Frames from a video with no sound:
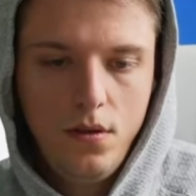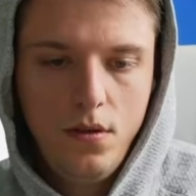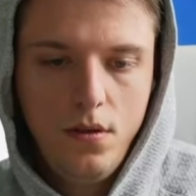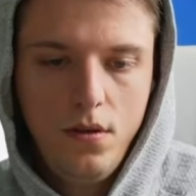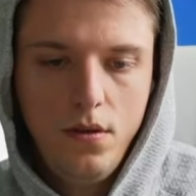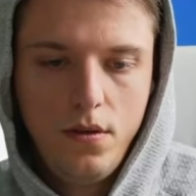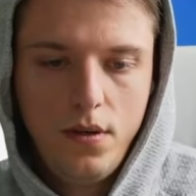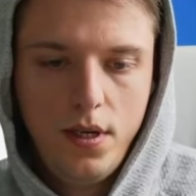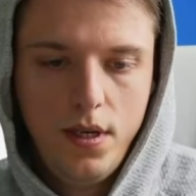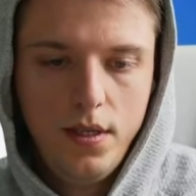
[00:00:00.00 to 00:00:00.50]

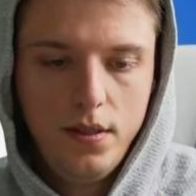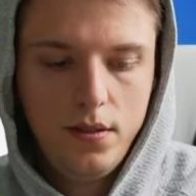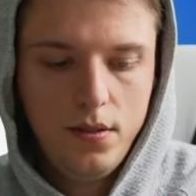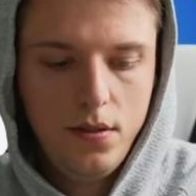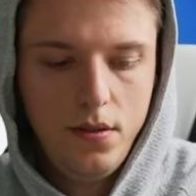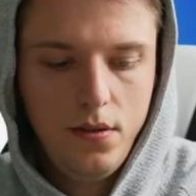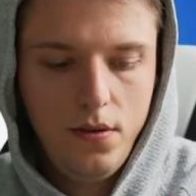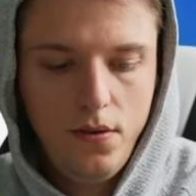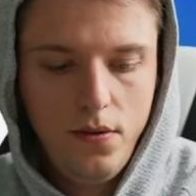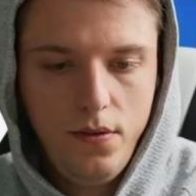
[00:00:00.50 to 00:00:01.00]
Okay,
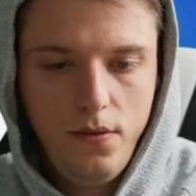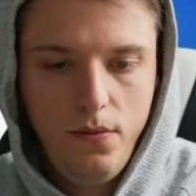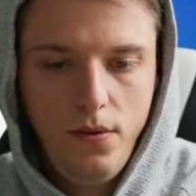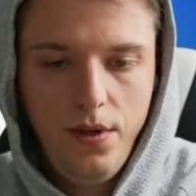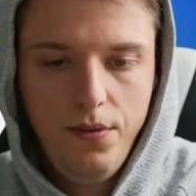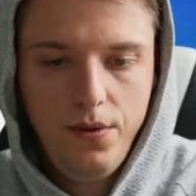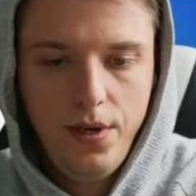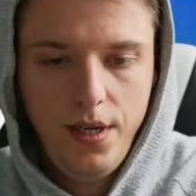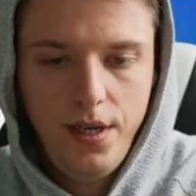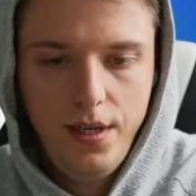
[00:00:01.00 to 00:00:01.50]
so we
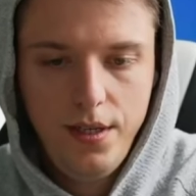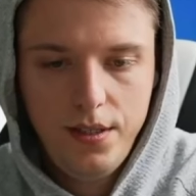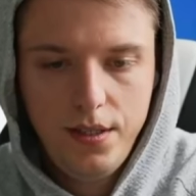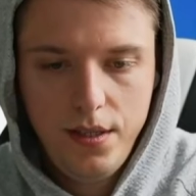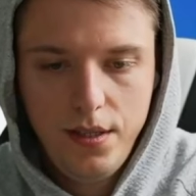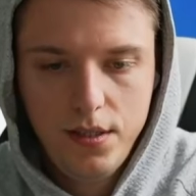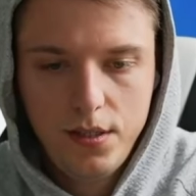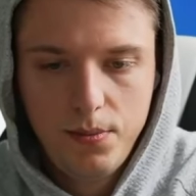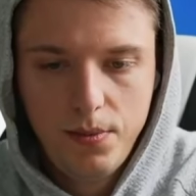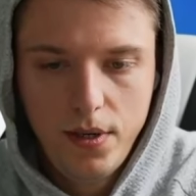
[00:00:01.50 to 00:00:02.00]
ran into
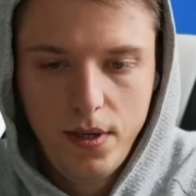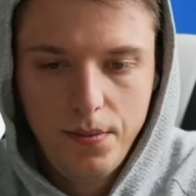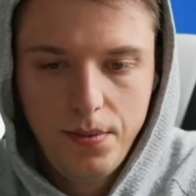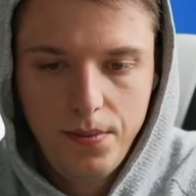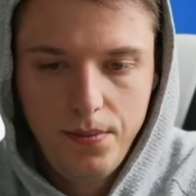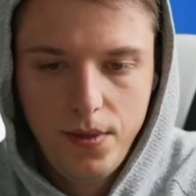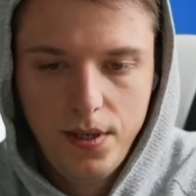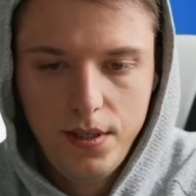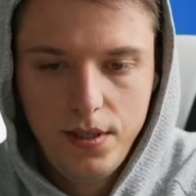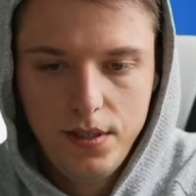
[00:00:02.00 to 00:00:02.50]
this
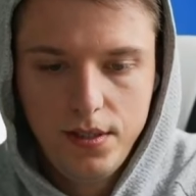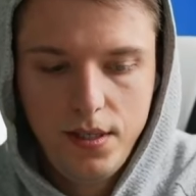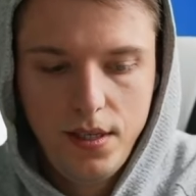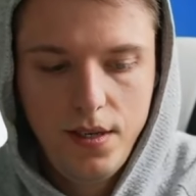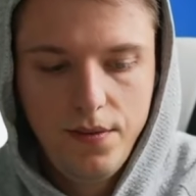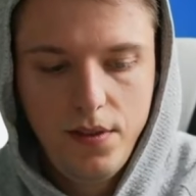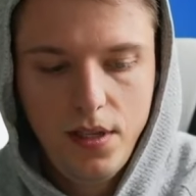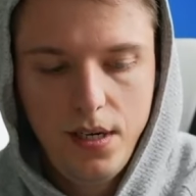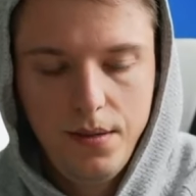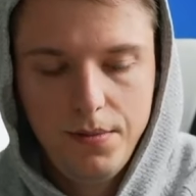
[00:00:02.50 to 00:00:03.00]
problem where it doesn't
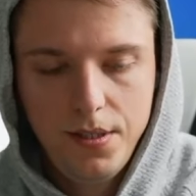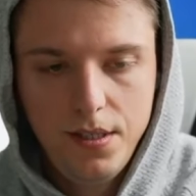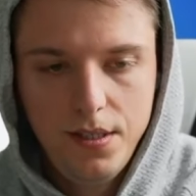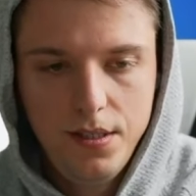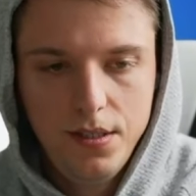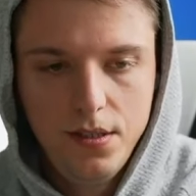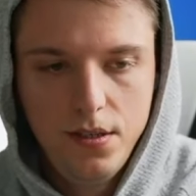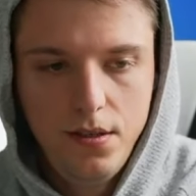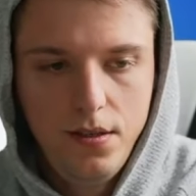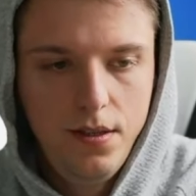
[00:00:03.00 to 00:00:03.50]
have
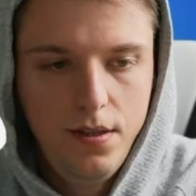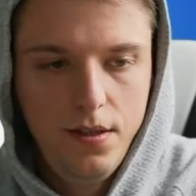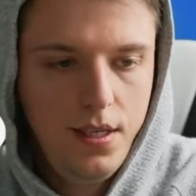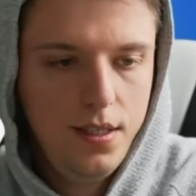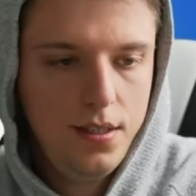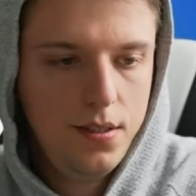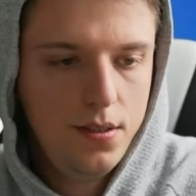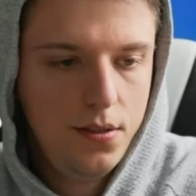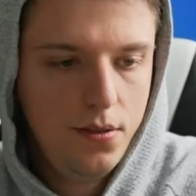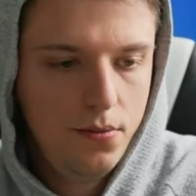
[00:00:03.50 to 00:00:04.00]
libraries on
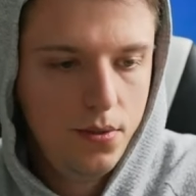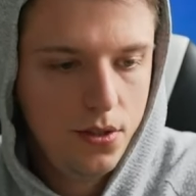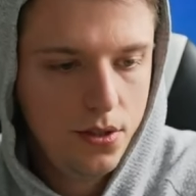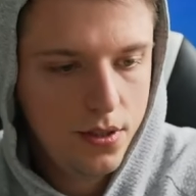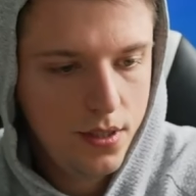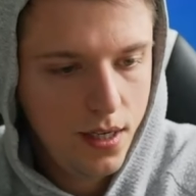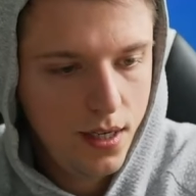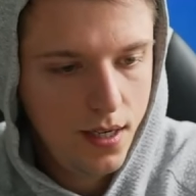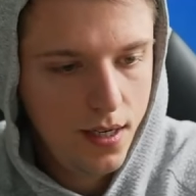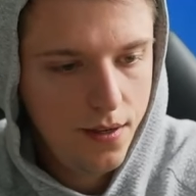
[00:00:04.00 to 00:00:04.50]
this, so we're
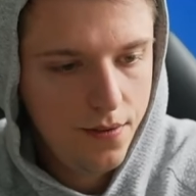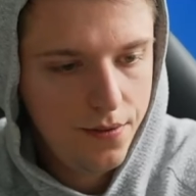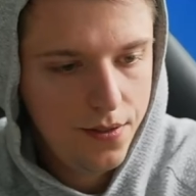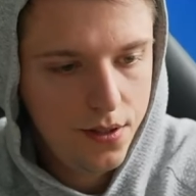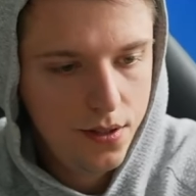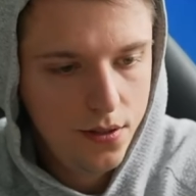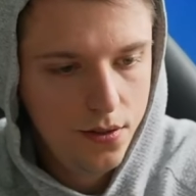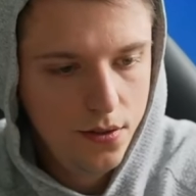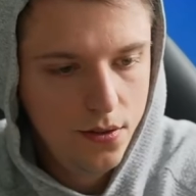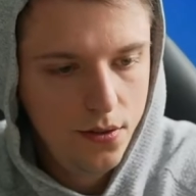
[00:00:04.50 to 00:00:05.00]
just going to have
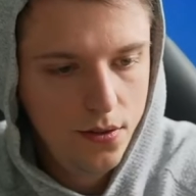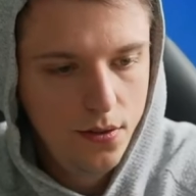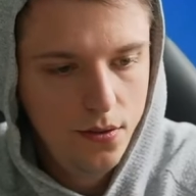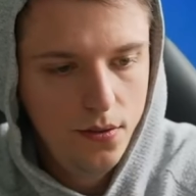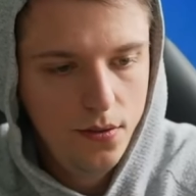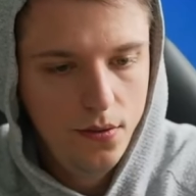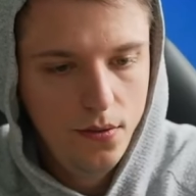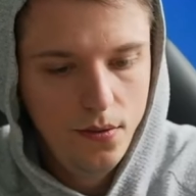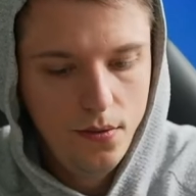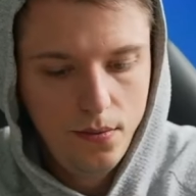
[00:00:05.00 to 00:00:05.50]

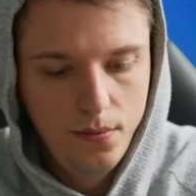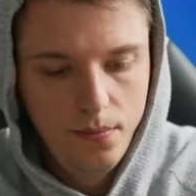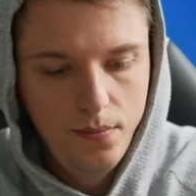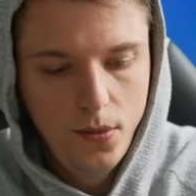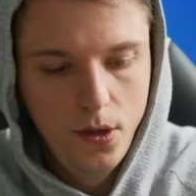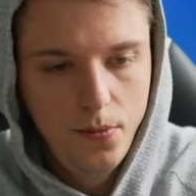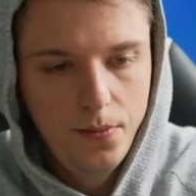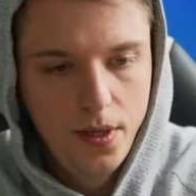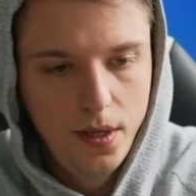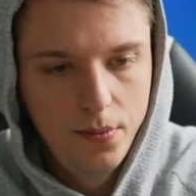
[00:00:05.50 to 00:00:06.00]
to
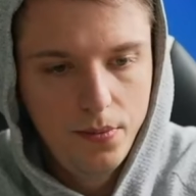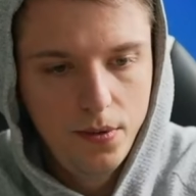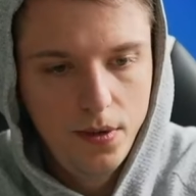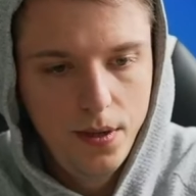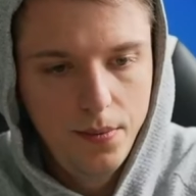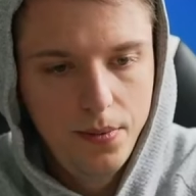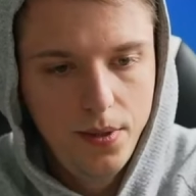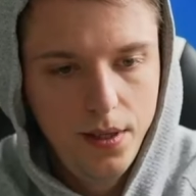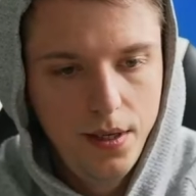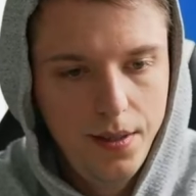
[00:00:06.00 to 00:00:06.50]
open up
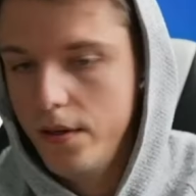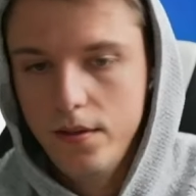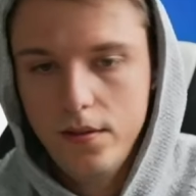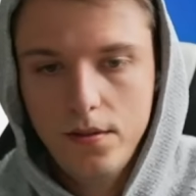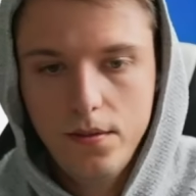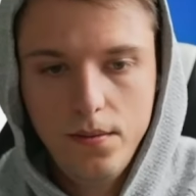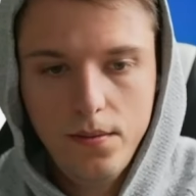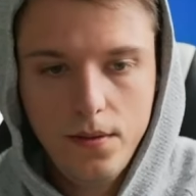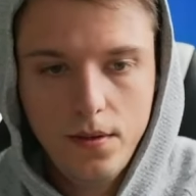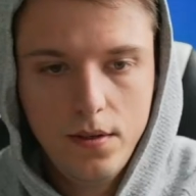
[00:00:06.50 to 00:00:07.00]
Replit.
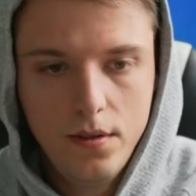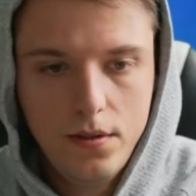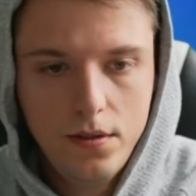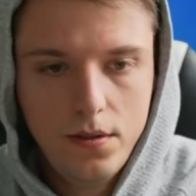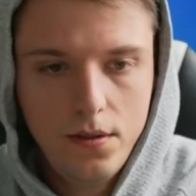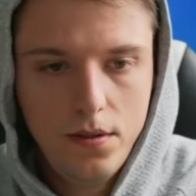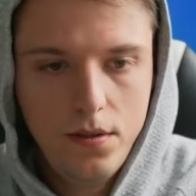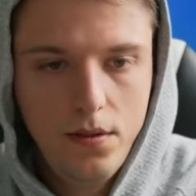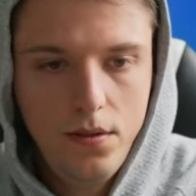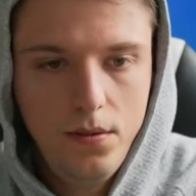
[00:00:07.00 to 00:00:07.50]
So we're going to
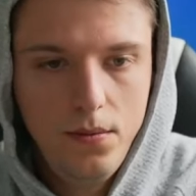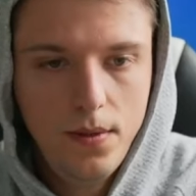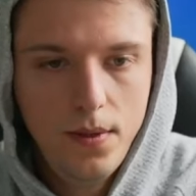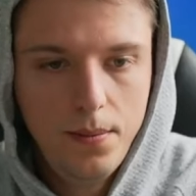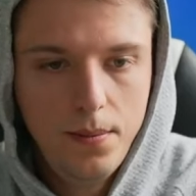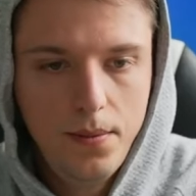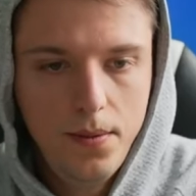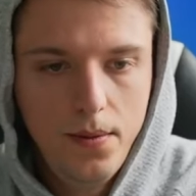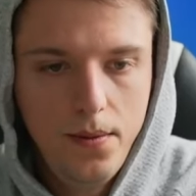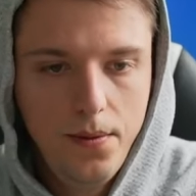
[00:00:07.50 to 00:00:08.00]
start a new
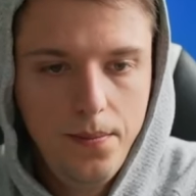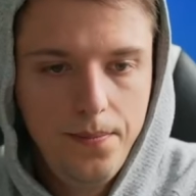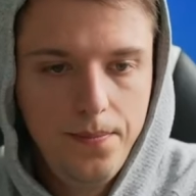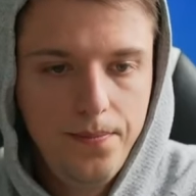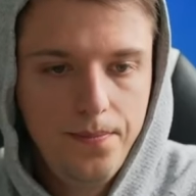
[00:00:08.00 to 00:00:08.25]
REPL,